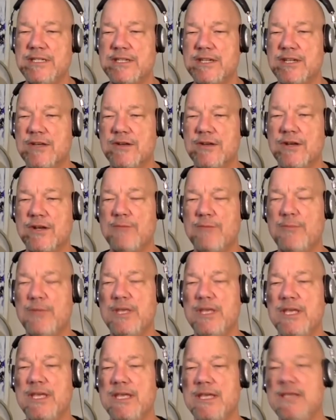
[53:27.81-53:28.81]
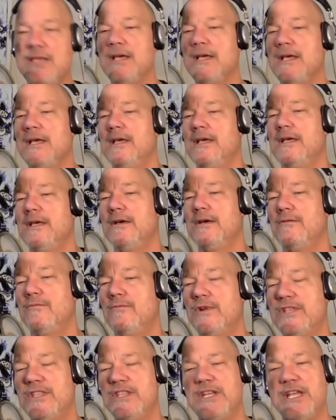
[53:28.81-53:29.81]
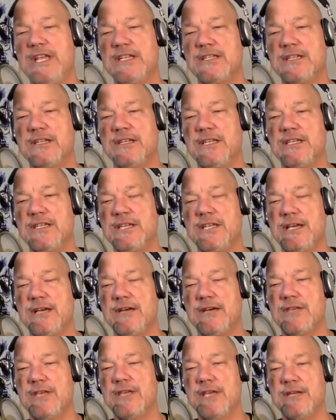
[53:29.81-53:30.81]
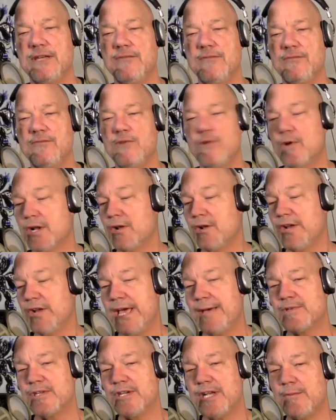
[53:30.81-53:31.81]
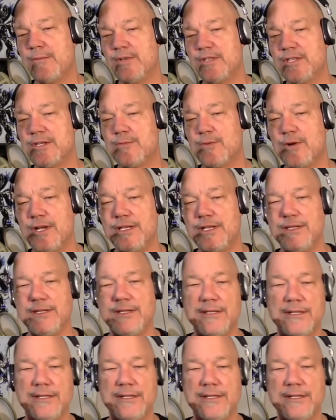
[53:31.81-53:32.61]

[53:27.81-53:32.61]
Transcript: It's going to be. What are the dates on EasyIO, Ken? You want to go to Amsterdam with us, Brent?